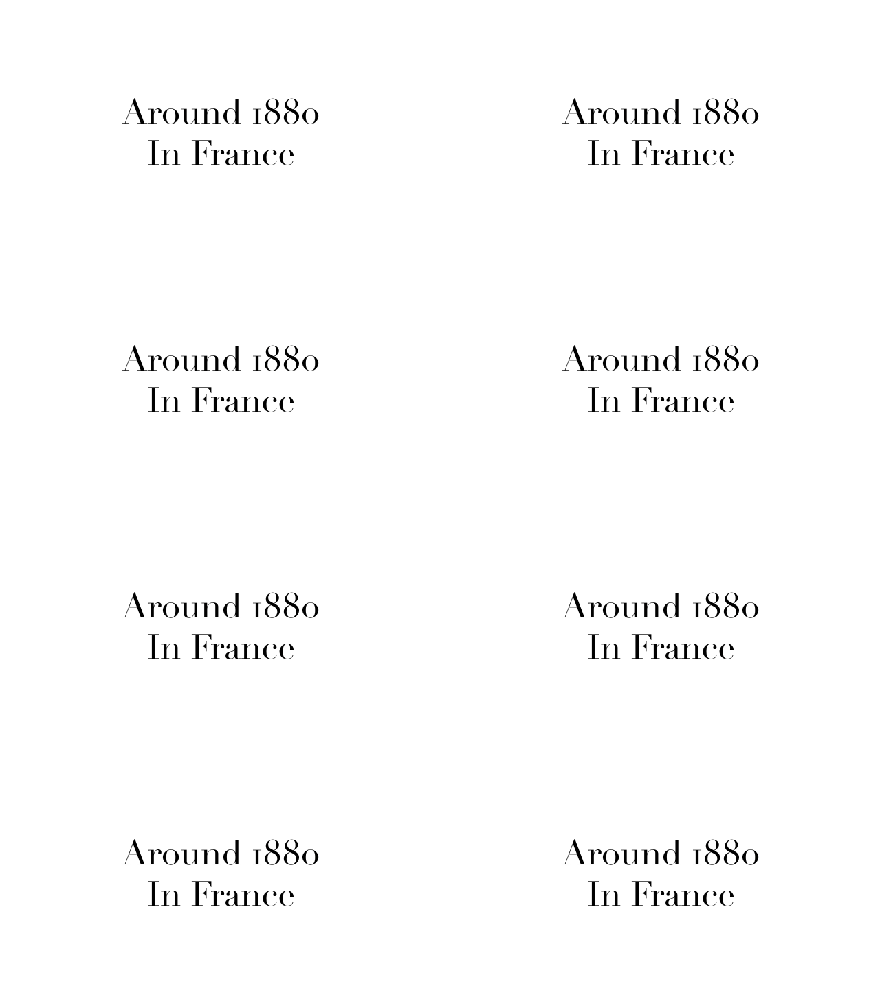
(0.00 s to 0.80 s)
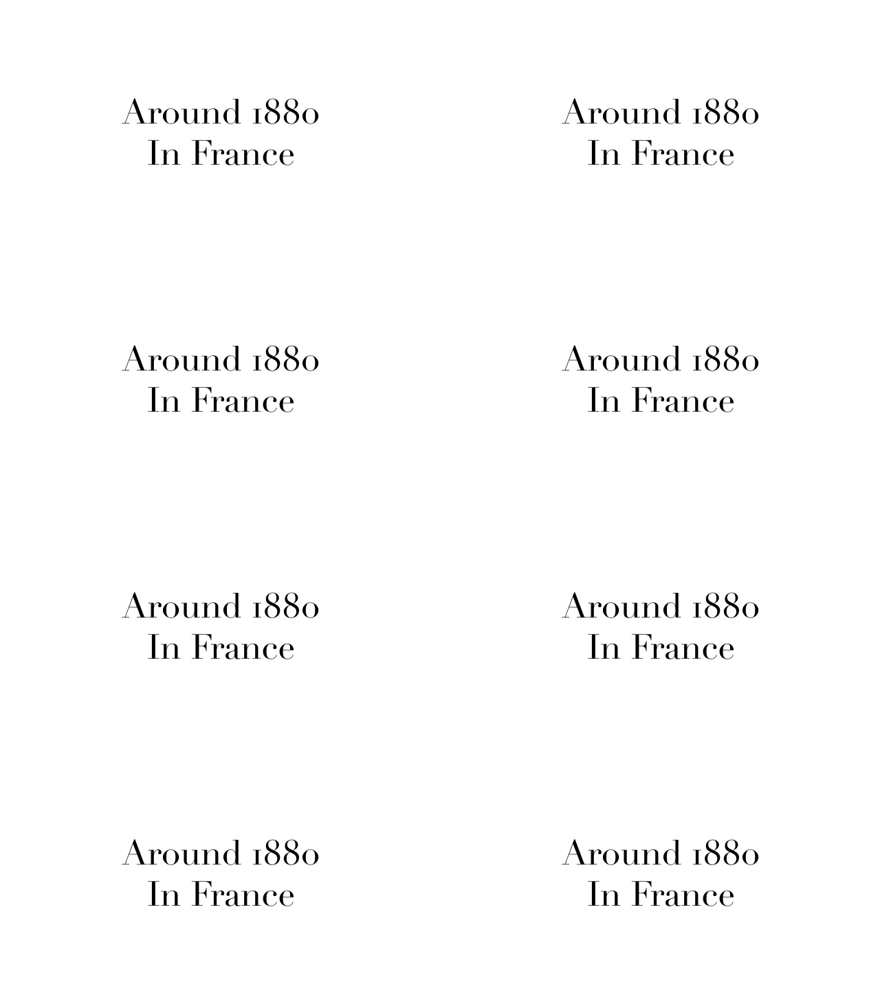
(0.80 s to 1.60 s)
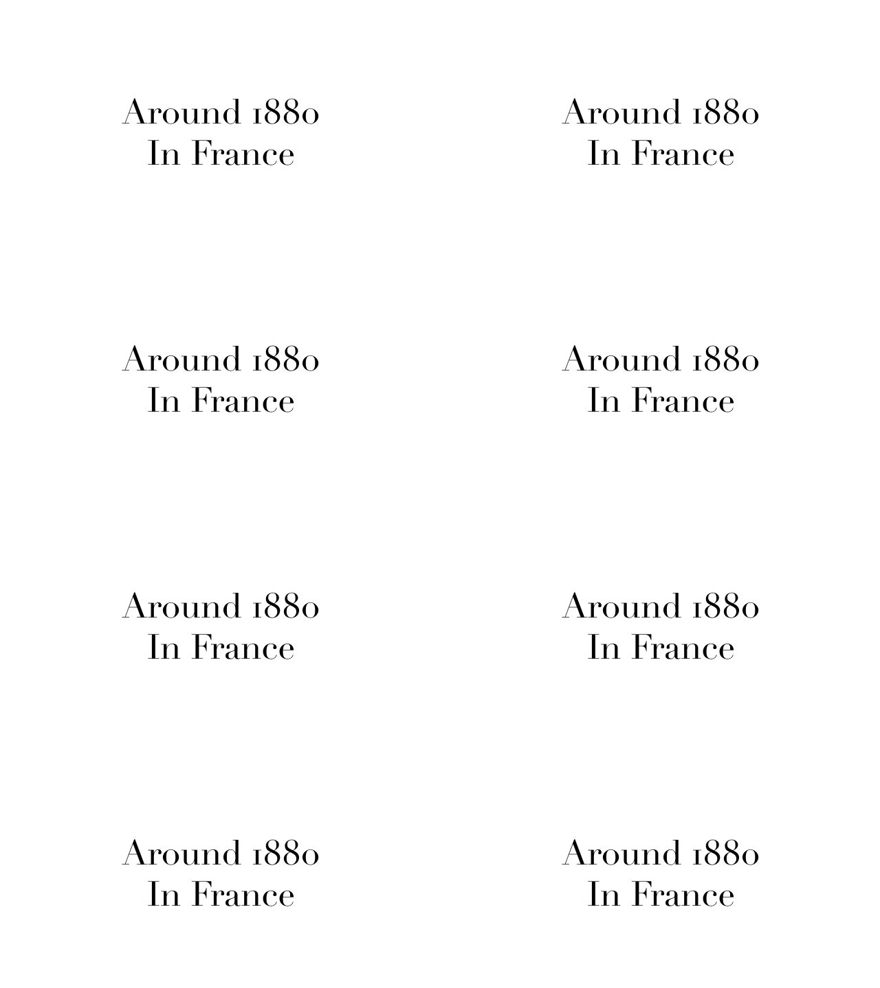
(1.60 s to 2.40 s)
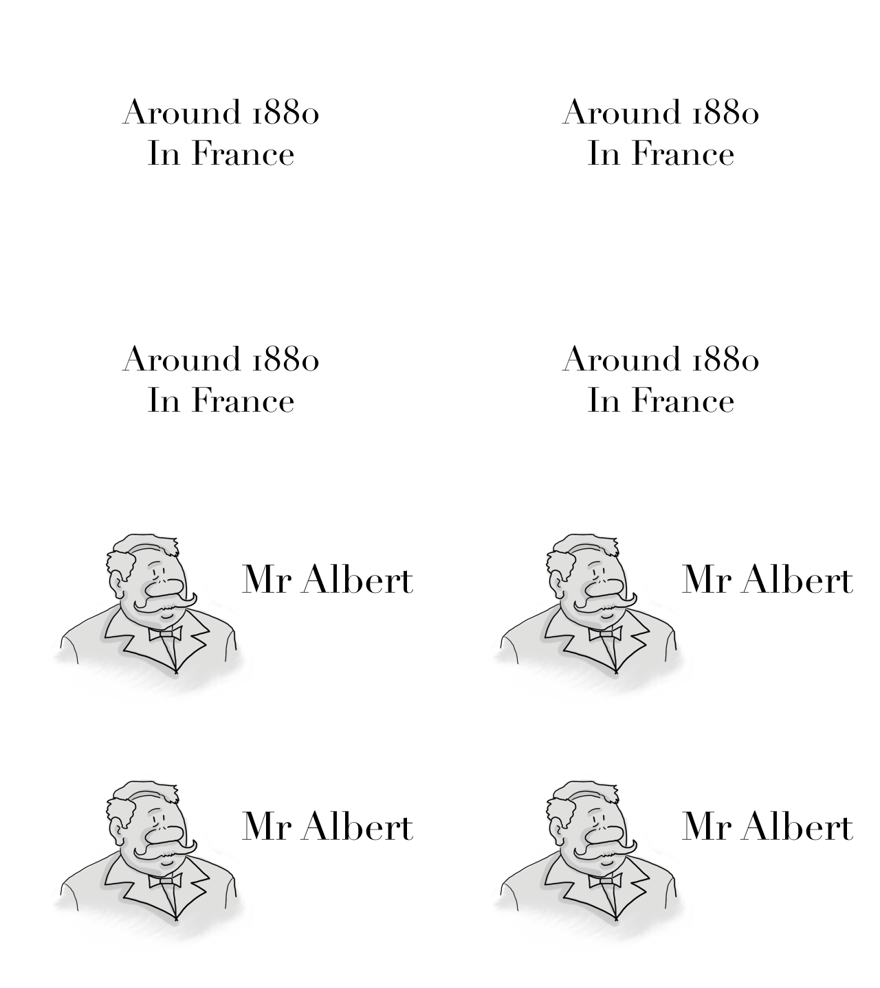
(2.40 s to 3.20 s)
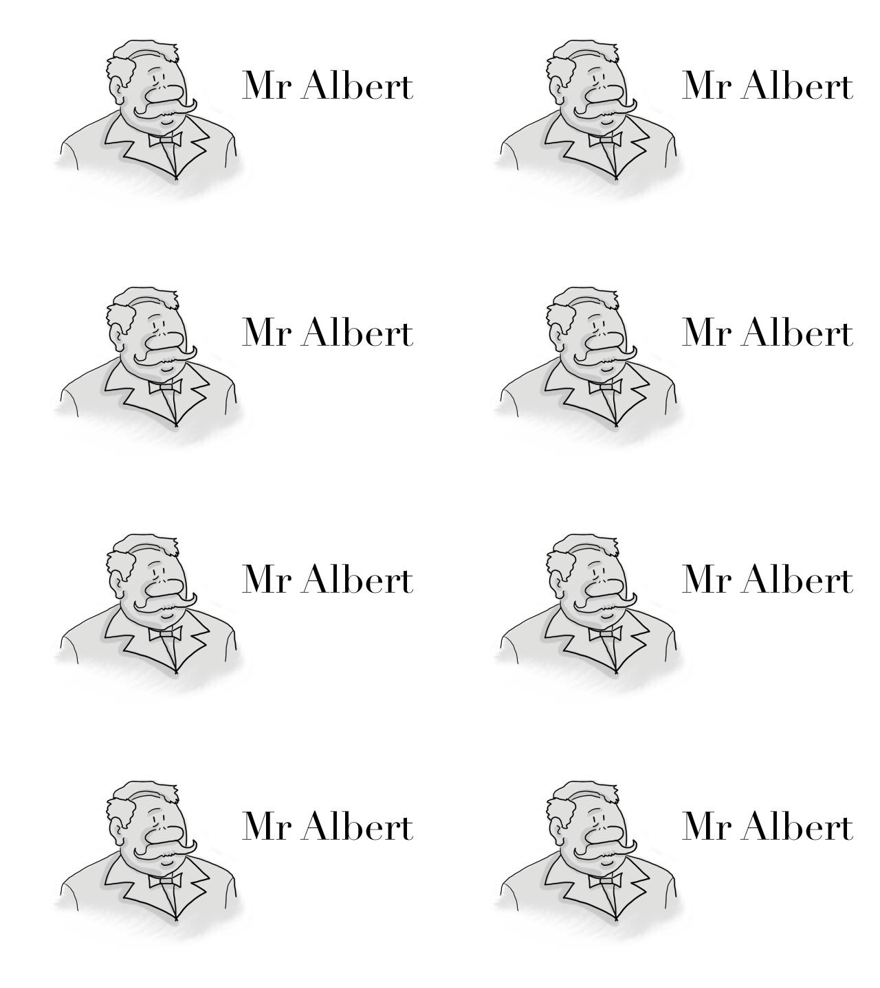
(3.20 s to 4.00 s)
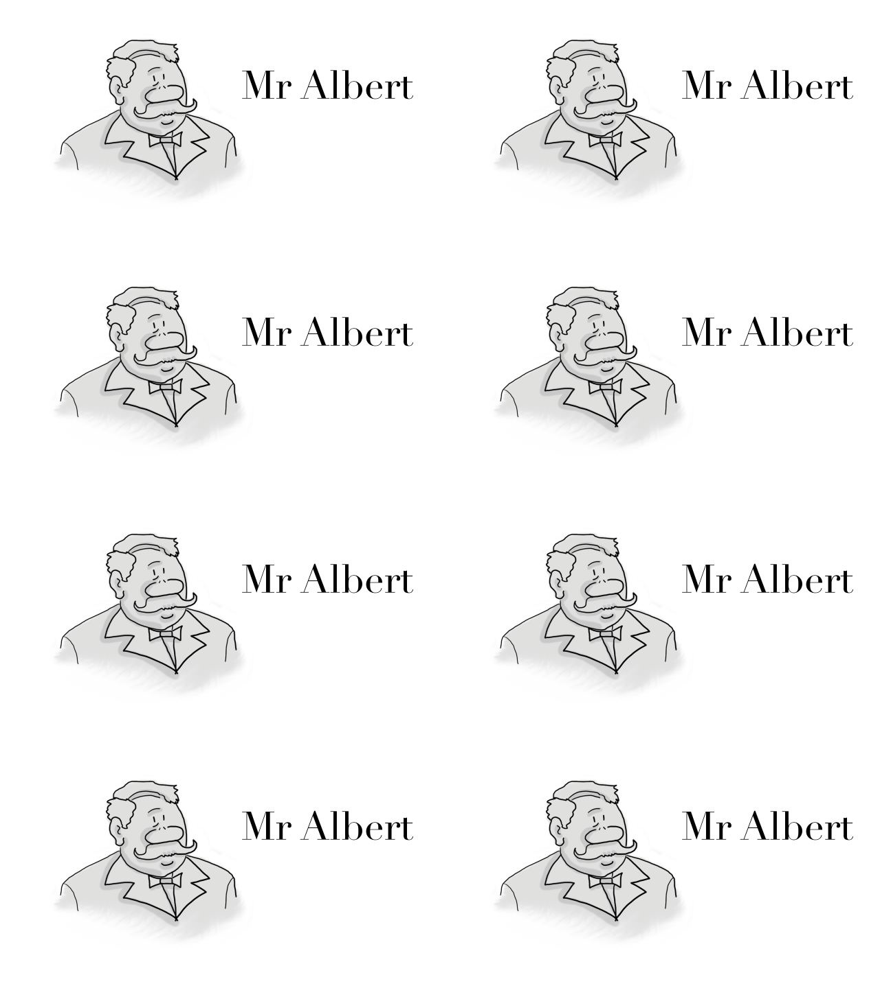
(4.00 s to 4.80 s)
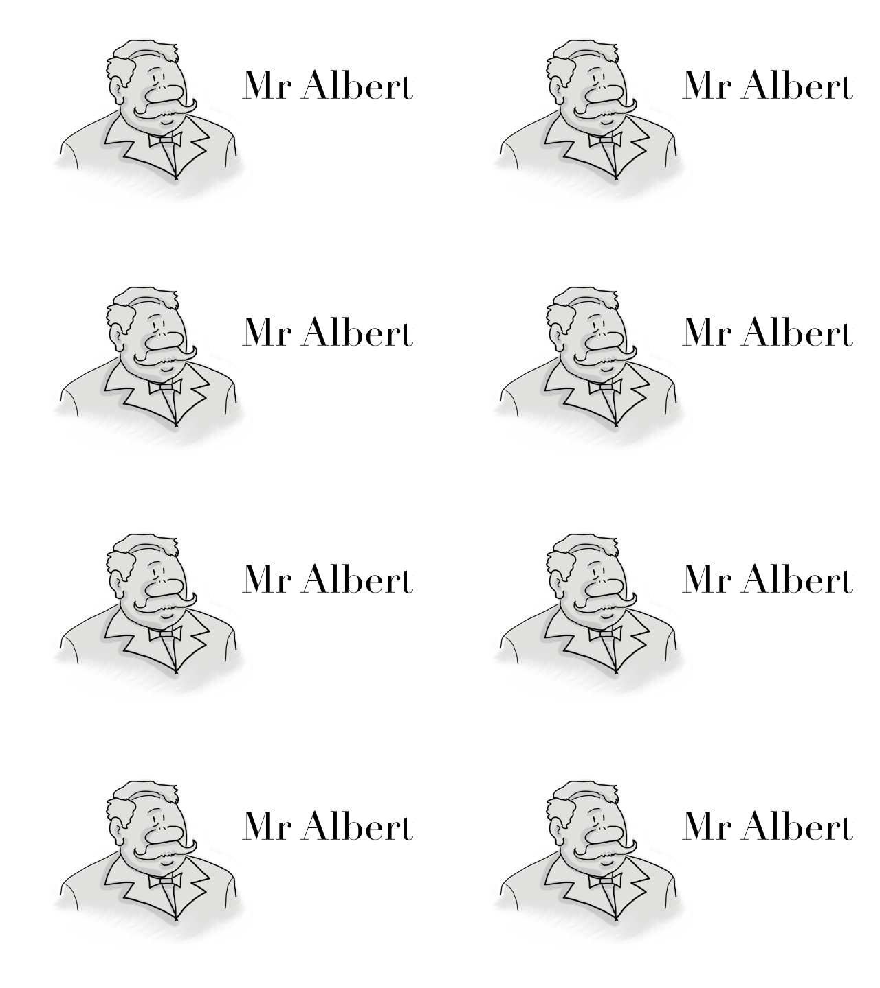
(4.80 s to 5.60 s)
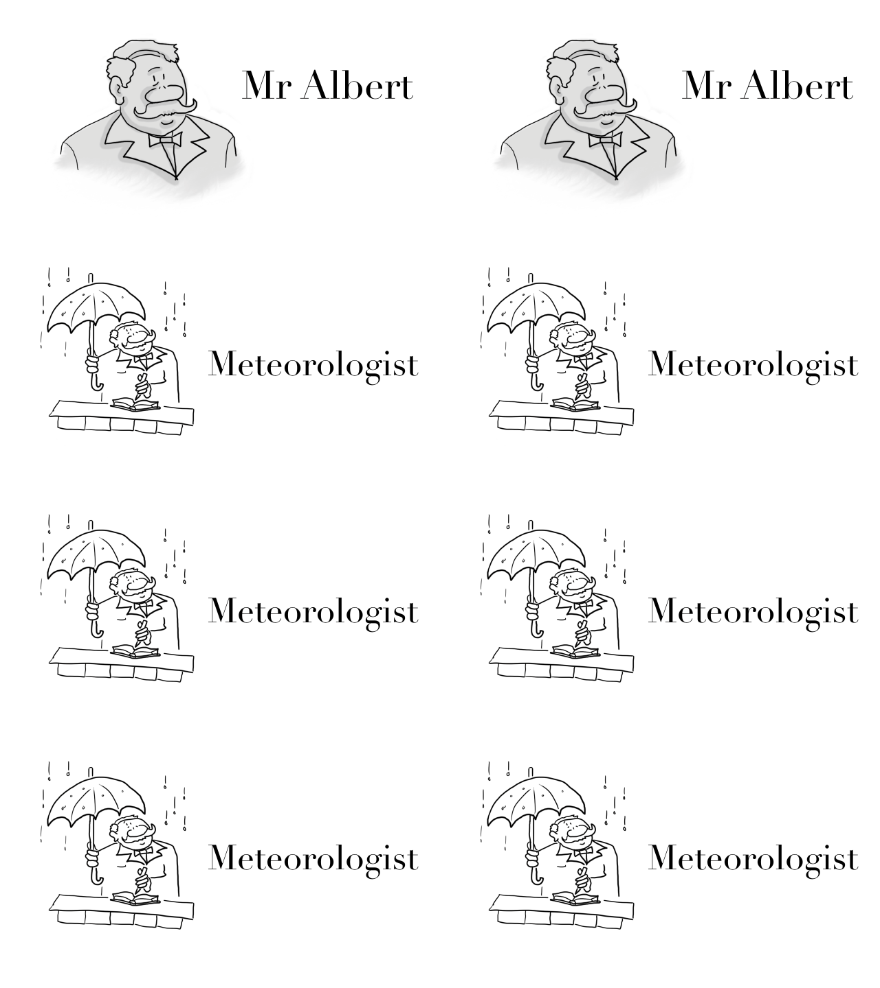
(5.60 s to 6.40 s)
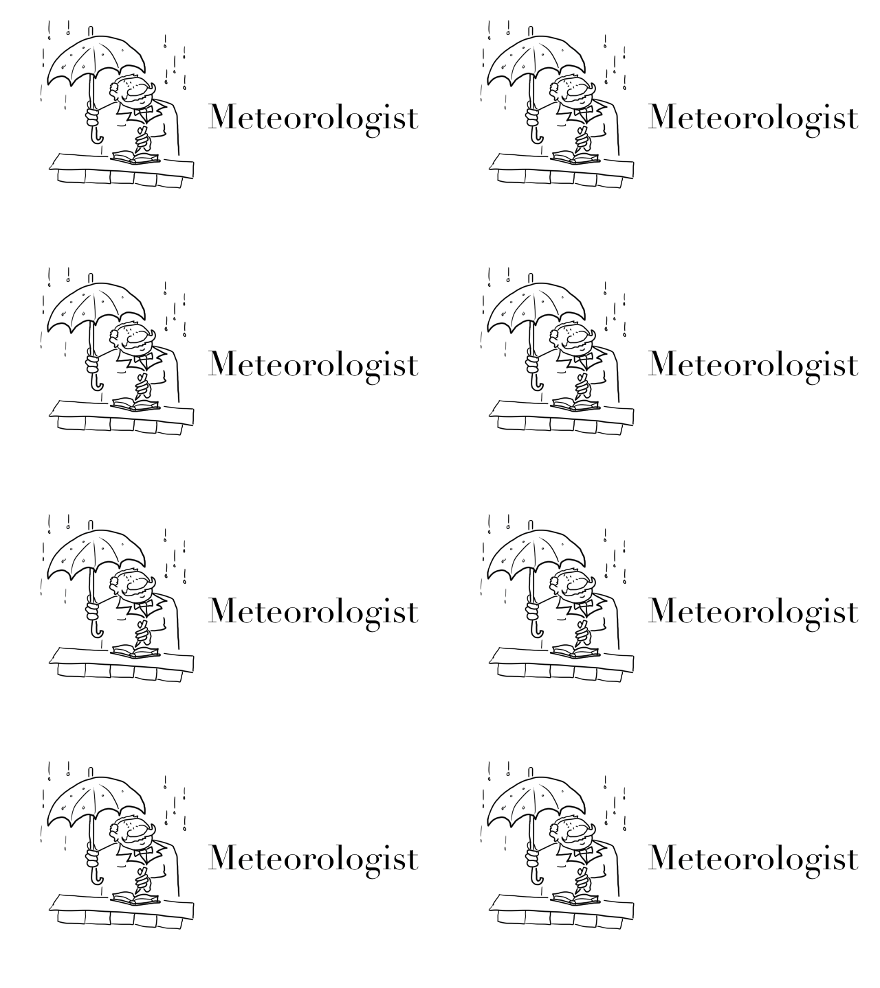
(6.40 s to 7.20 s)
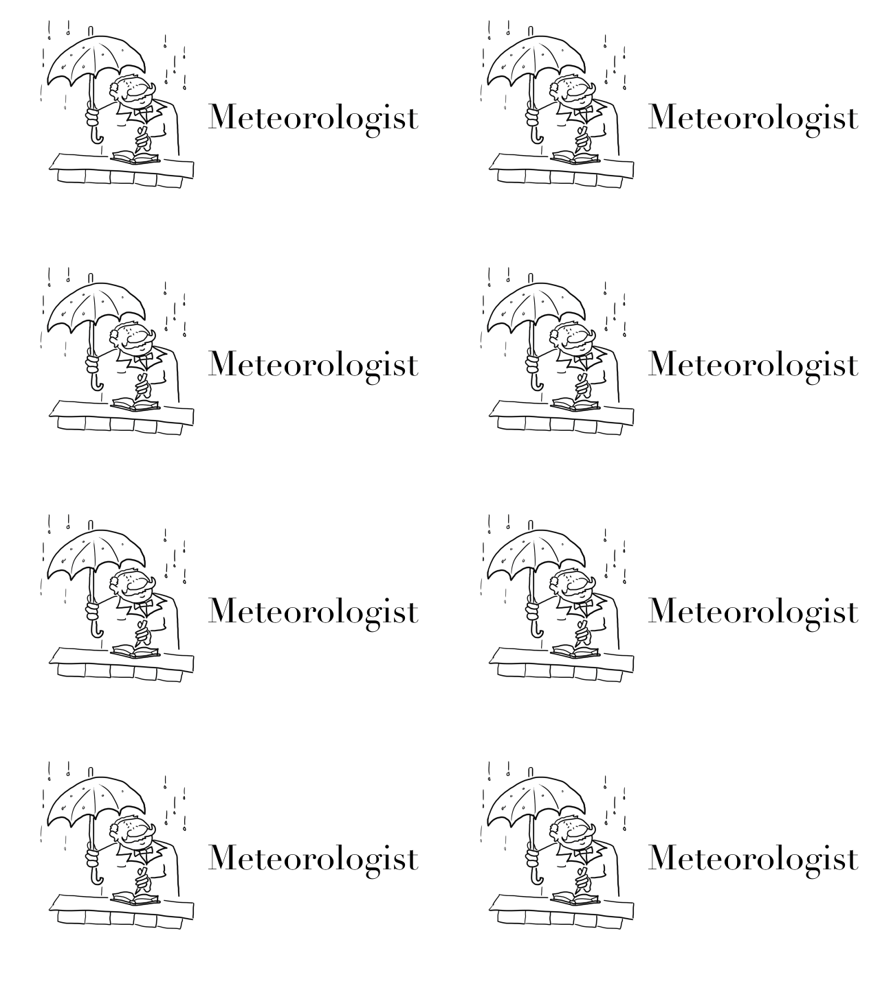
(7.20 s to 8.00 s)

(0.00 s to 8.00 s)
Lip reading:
Nobody's mouth can be seen.